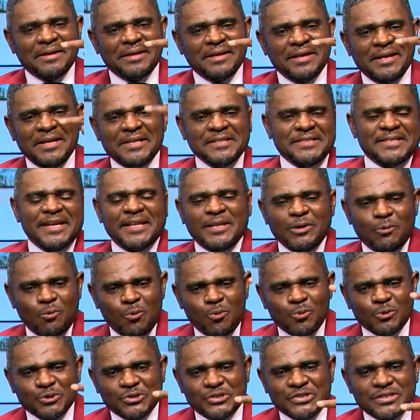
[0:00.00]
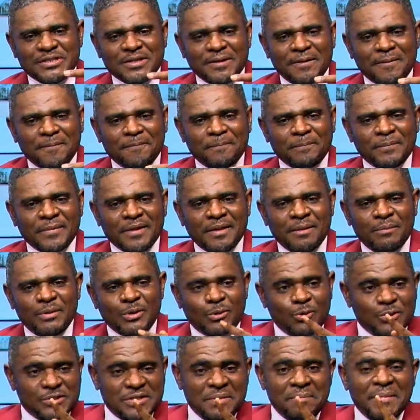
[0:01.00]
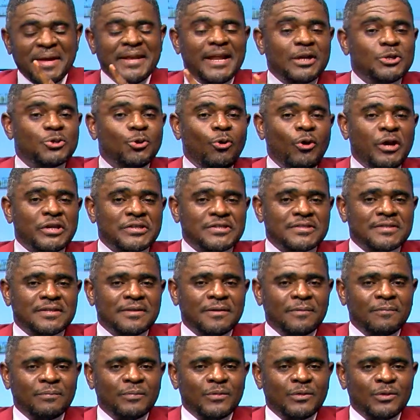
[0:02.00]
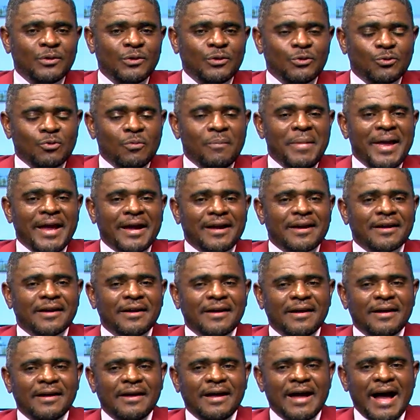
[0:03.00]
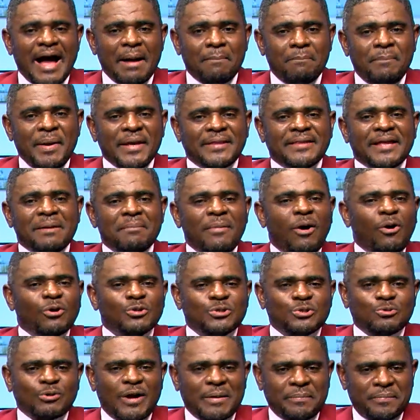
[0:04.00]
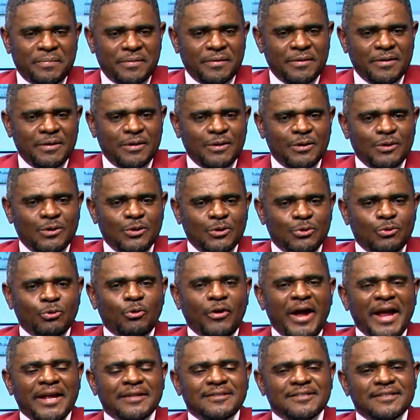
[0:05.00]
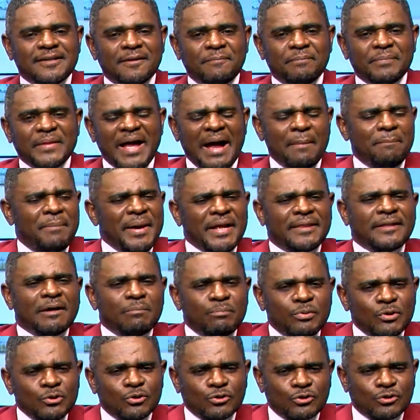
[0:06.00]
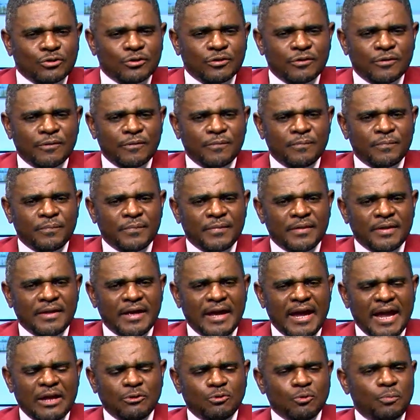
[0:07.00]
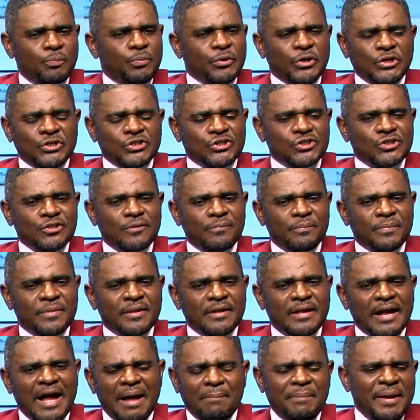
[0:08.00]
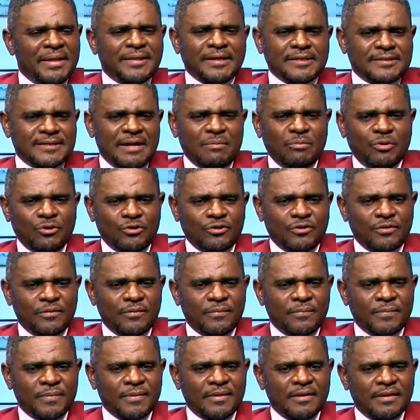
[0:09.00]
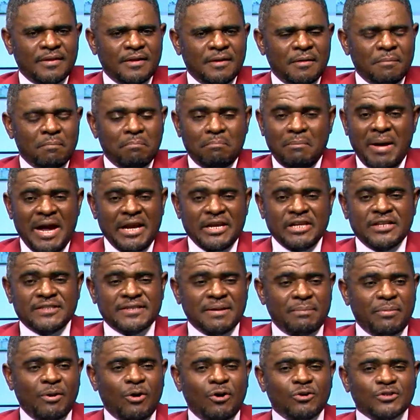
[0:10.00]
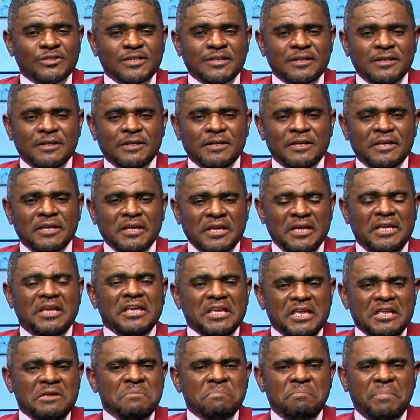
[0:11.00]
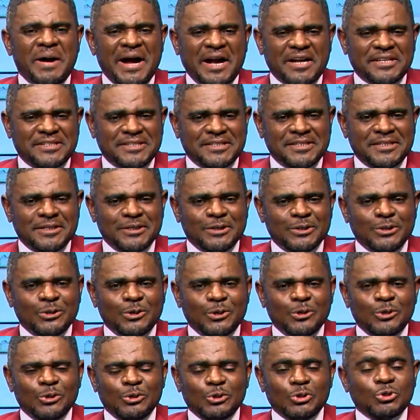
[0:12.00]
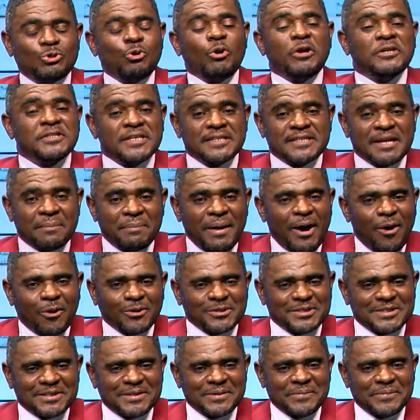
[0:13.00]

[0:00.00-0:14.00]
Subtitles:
inside the woods because he made a choice to make a better mousetrap, to write a better book, and to preach a better sermon. Money is about impact. Choice is about